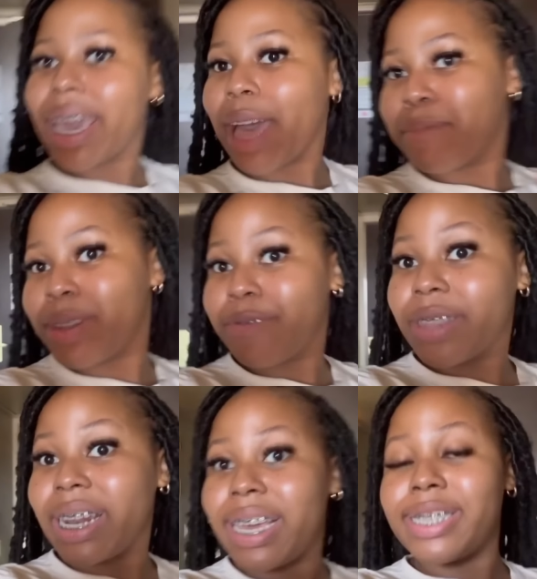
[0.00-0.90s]
cabin for
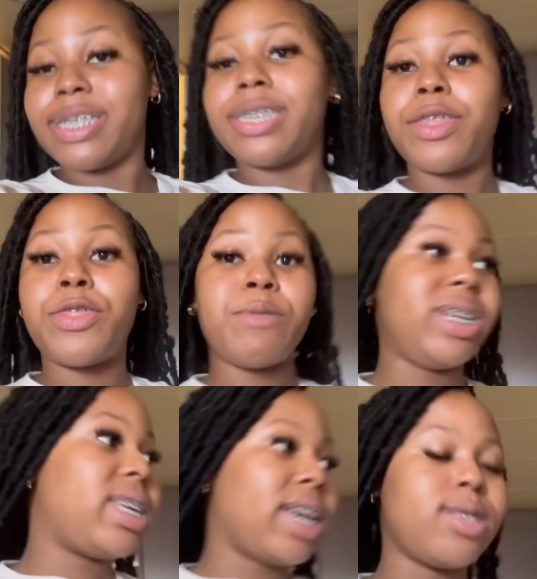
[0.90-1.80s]
the next
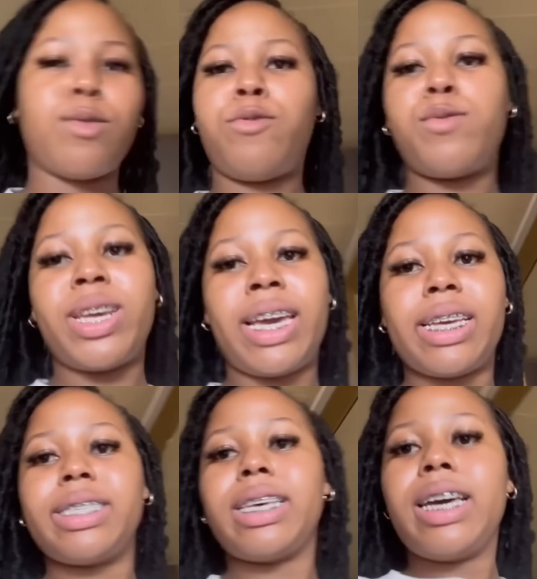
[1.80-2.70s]
3 days or 4
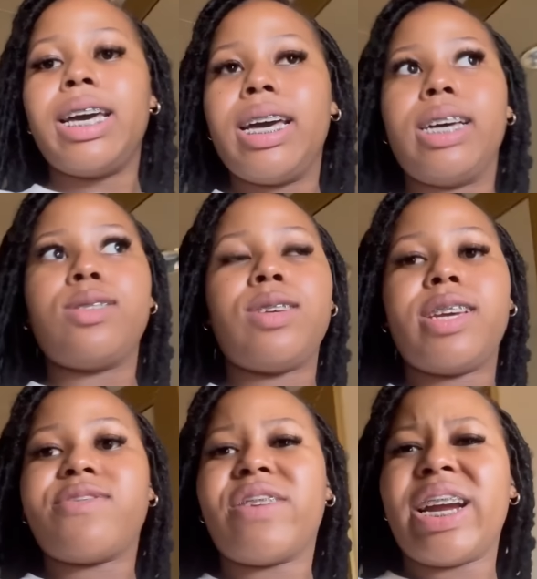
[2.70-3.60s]
days.
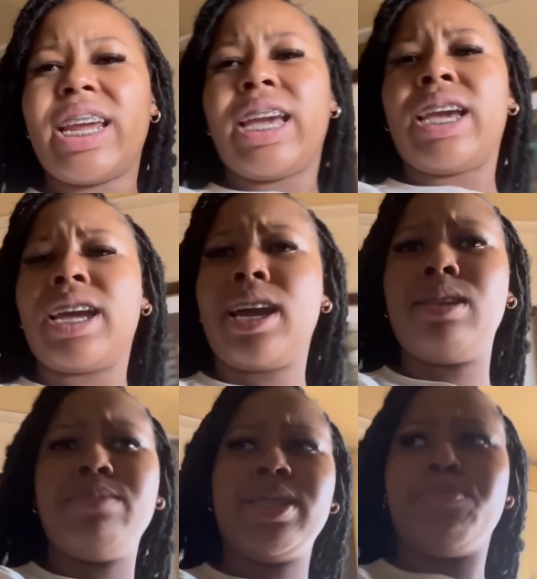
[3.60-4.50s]
Today's Friday
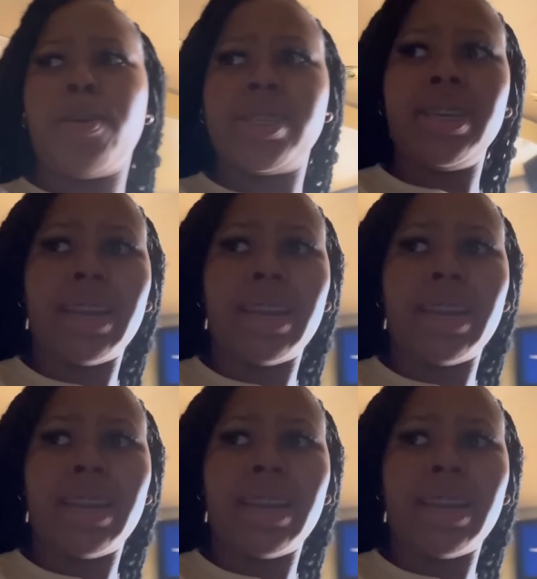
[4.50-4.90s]
and we're departing